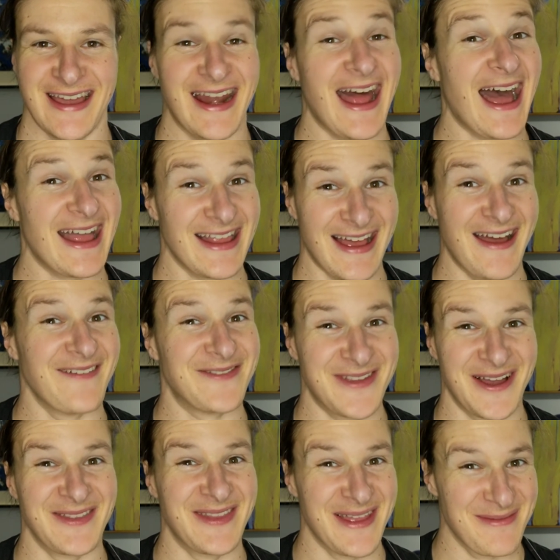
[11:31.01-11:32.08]
And I
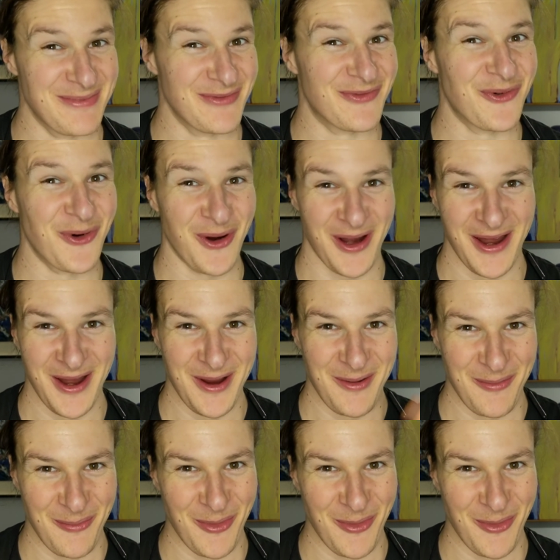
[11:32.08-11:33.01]
have done that before,